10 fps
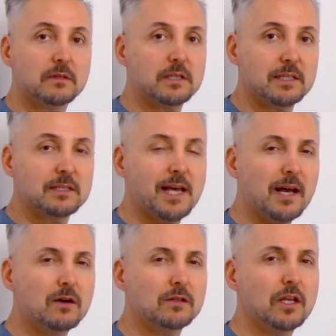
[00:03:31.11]
The
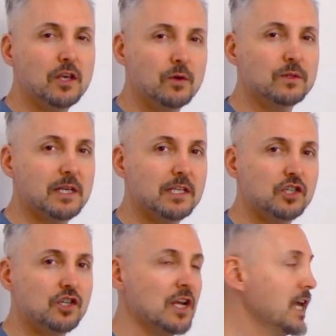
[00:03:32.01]
second
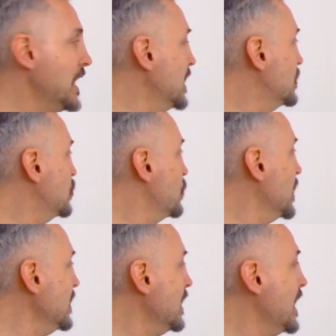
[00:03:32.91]
usage is to
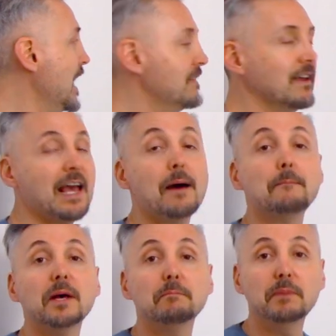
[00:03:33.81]
indicate
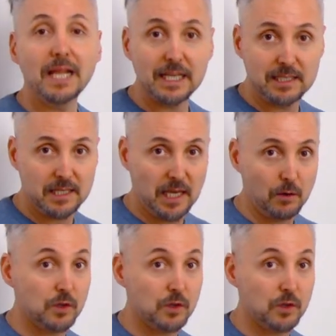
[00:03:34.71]
capability,